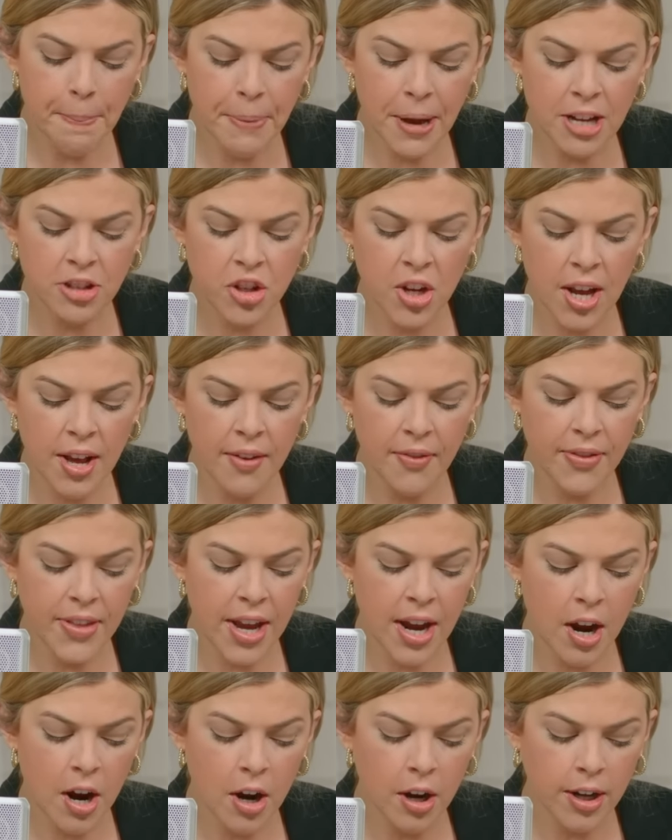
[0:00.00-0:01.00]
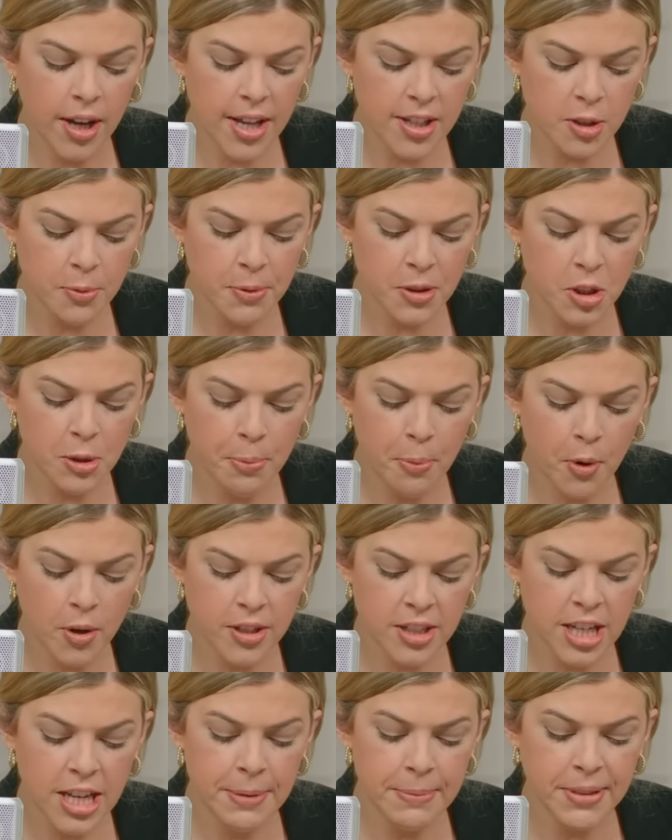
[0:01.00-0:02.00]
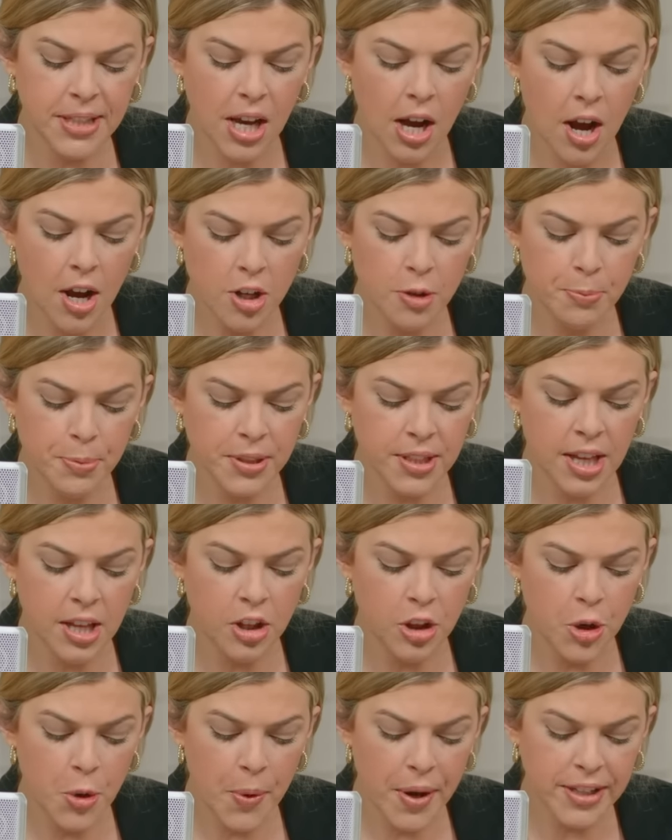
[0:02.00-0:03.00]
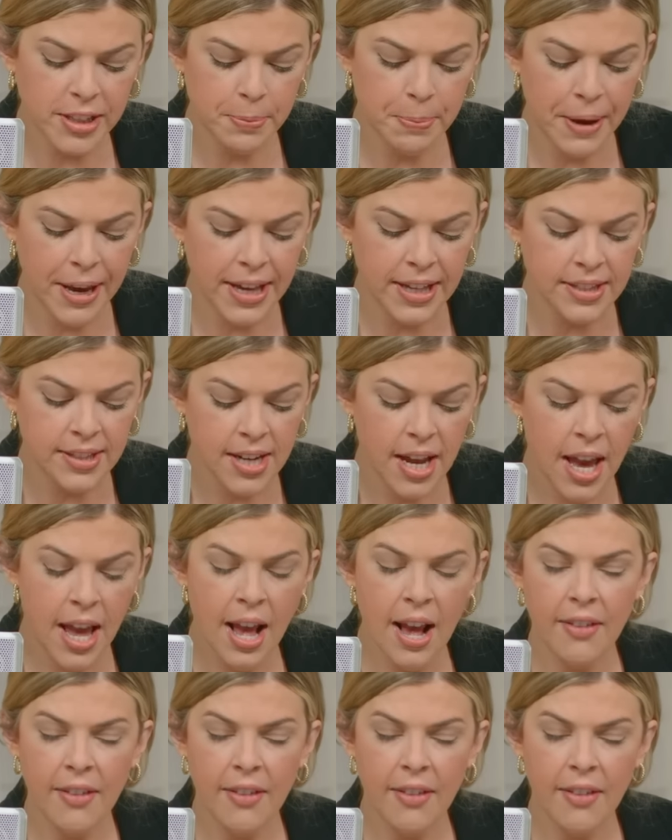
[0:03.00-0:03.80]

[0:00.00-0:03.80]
budget. Their customer support team is 100% U.S.-based.